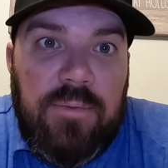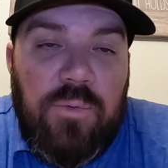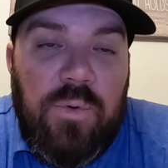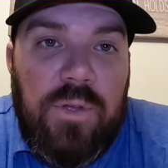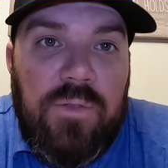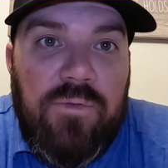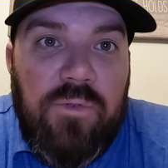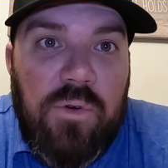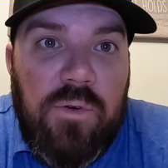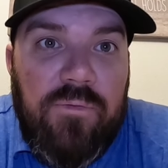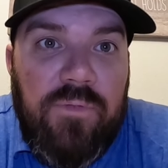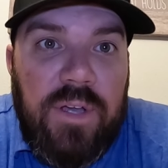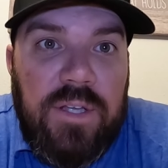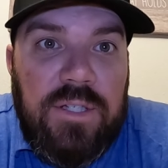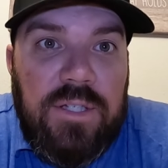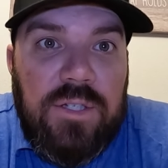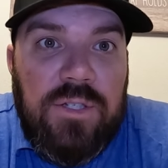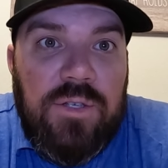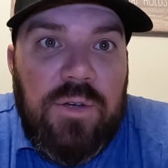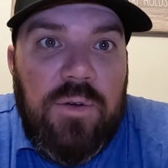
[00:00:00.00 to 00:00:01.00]
with
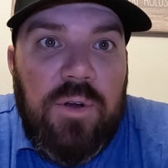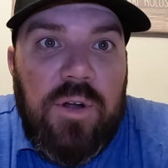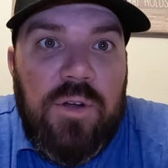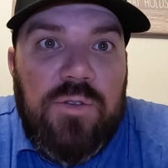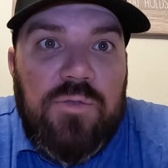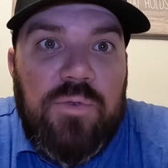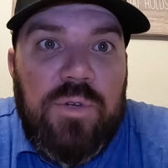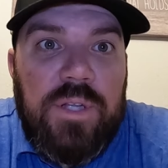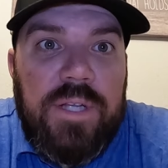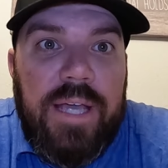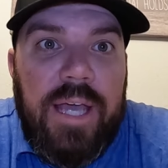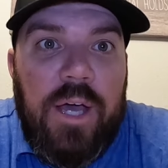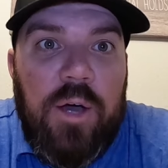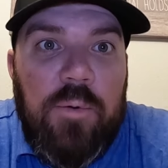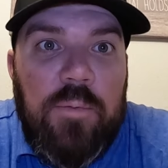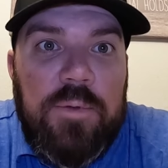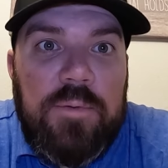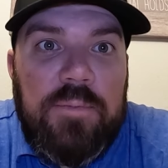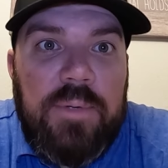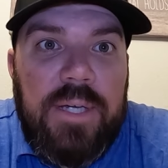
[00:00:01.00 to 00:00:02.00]
forward-facing sonars really
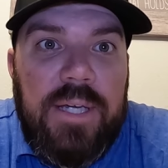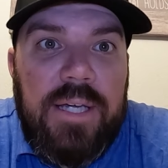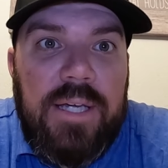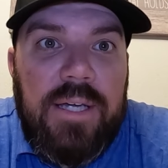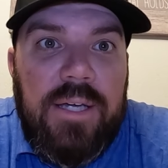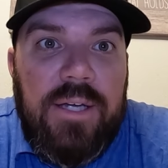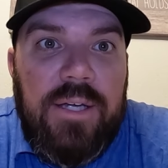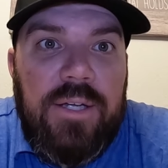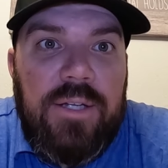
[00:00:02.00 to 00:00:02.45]
helped me